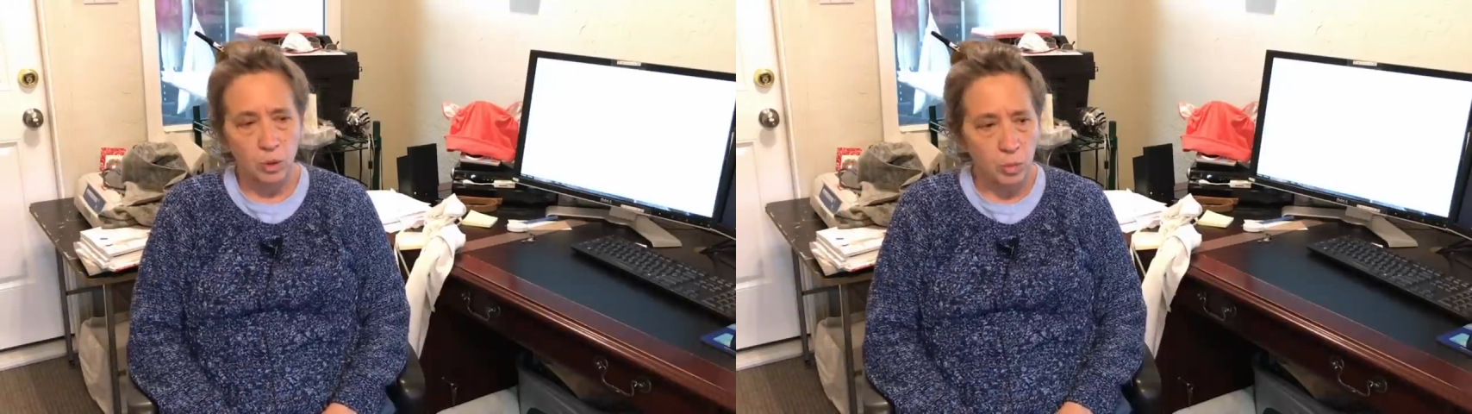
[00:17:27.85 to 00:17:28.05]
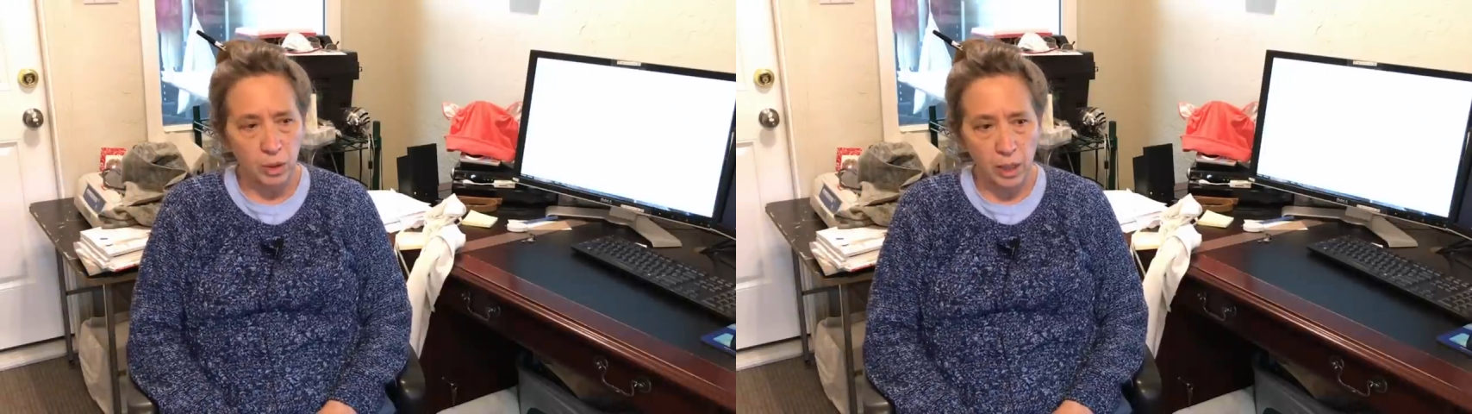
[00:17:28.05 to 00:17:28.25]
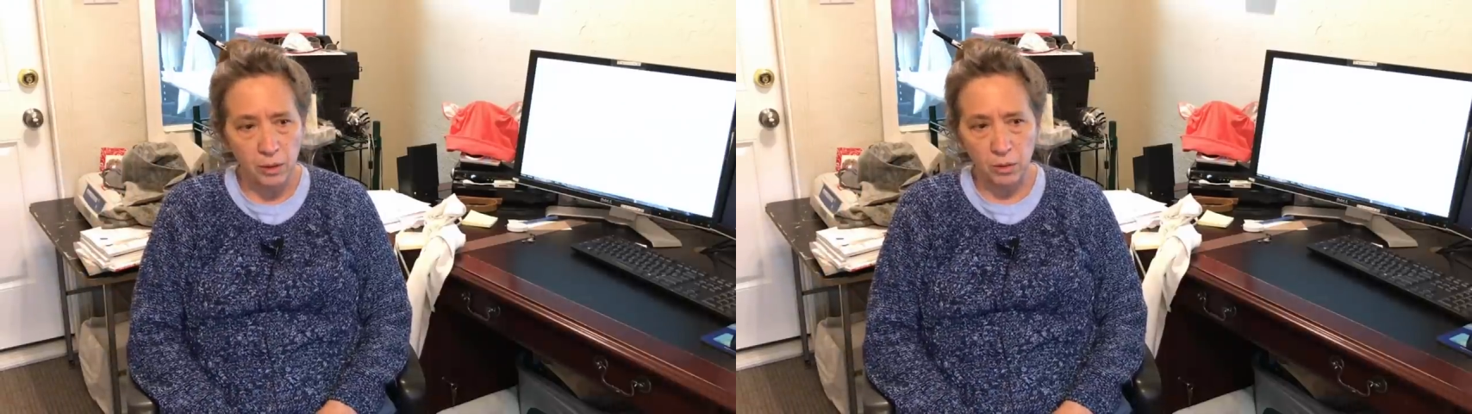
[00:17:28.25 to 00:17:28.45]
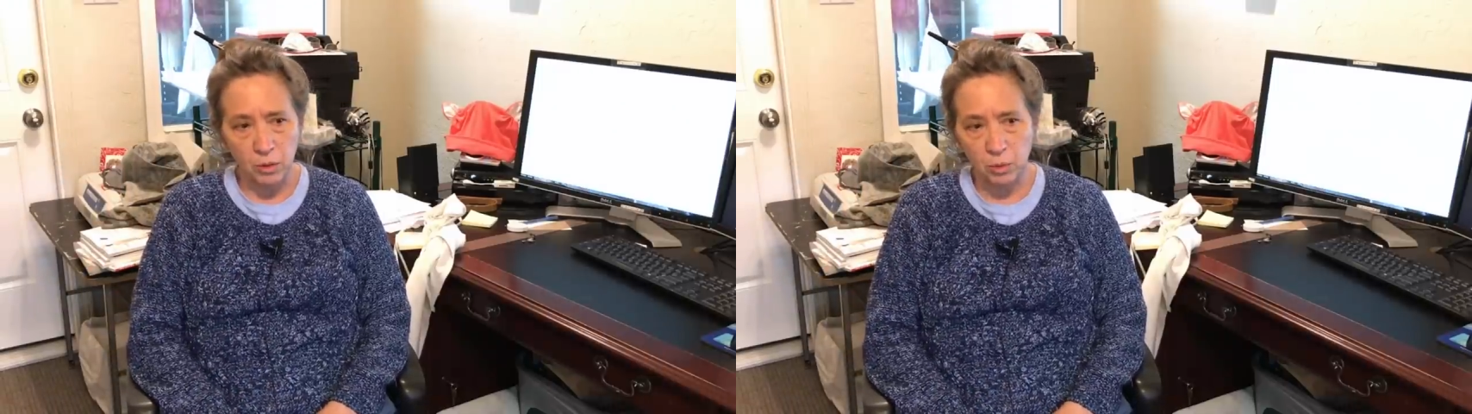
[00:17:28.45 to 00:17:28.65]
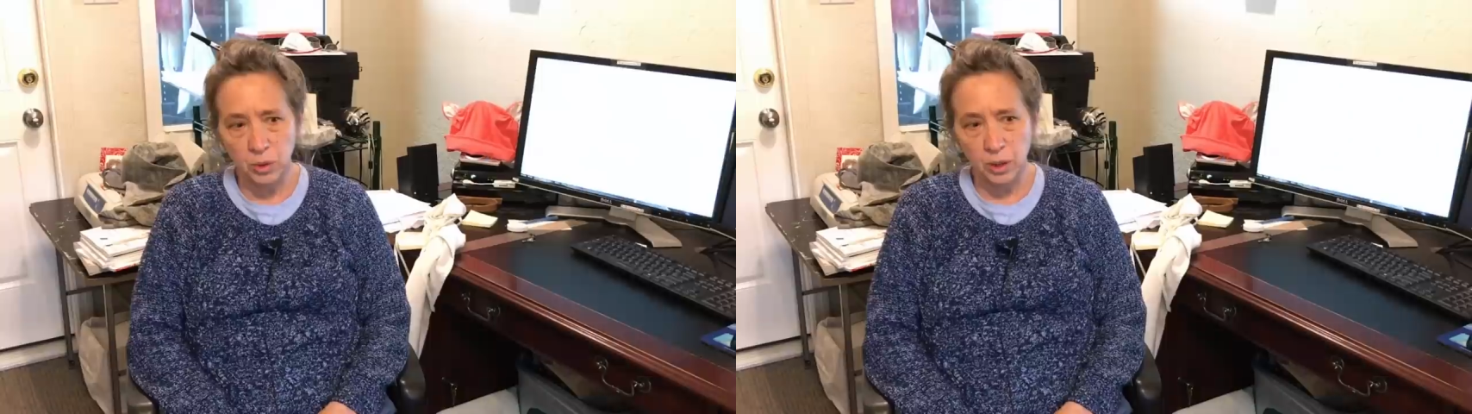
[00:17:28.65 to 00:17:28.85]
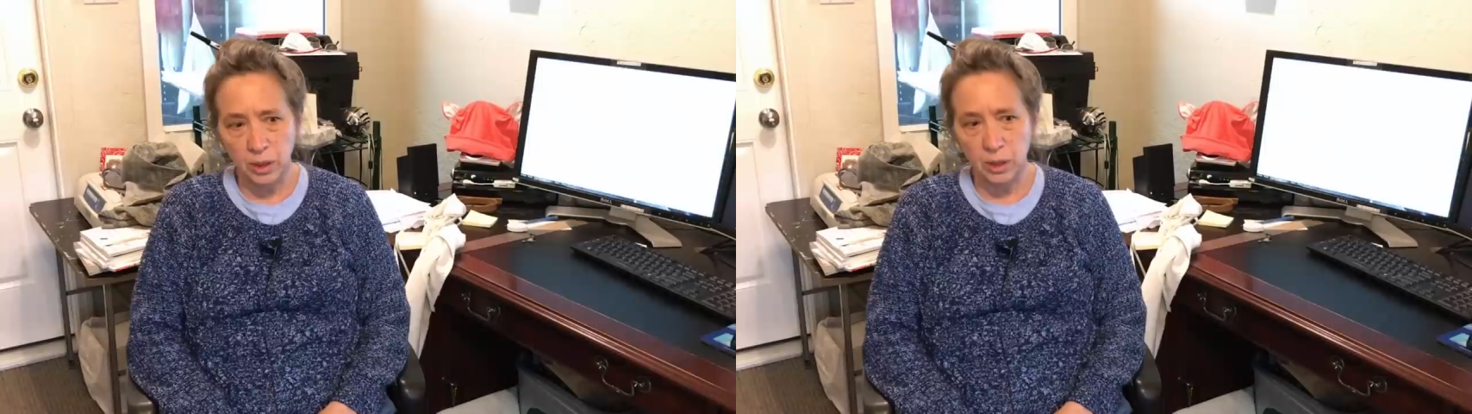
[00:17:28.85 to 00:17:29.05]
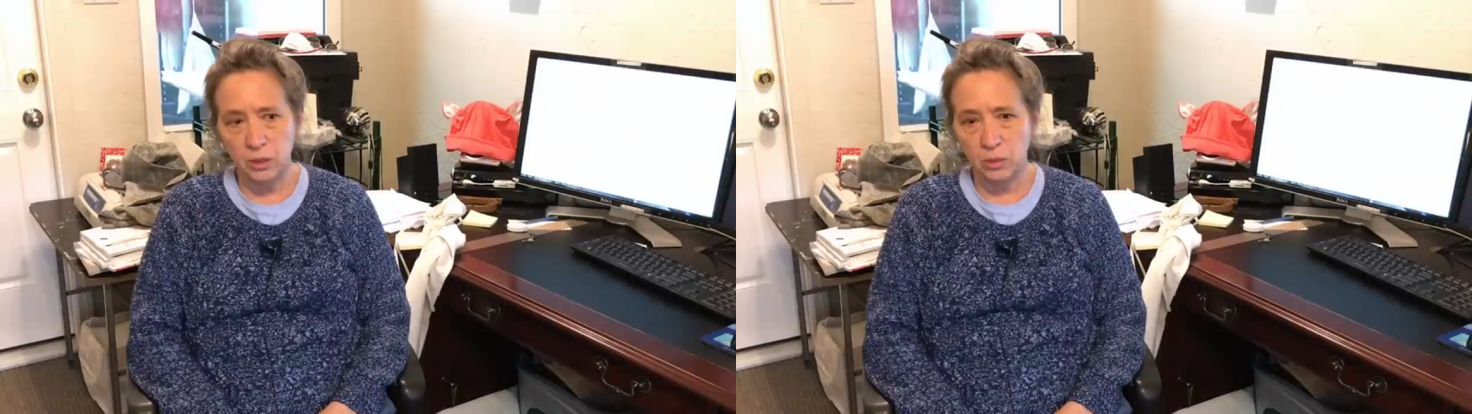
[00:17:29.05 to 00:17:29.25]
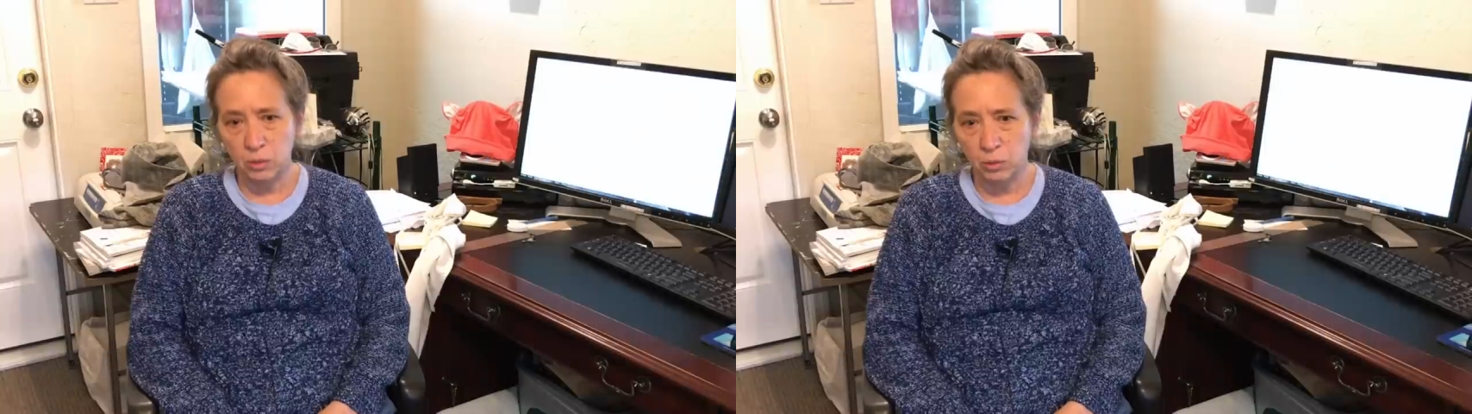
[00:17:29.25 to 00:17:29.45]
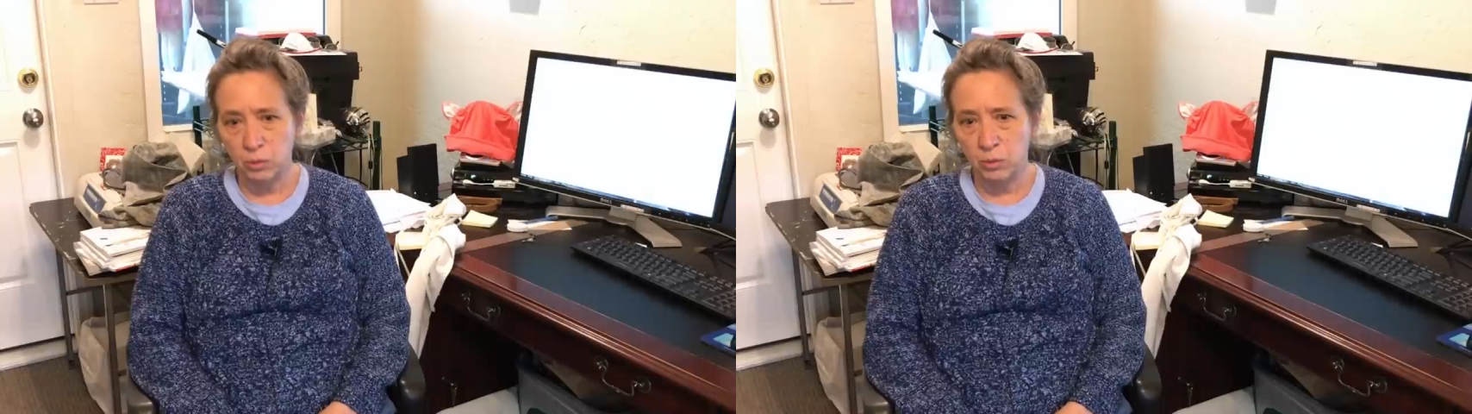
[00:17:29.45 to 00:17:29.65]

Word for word: But leather is really is a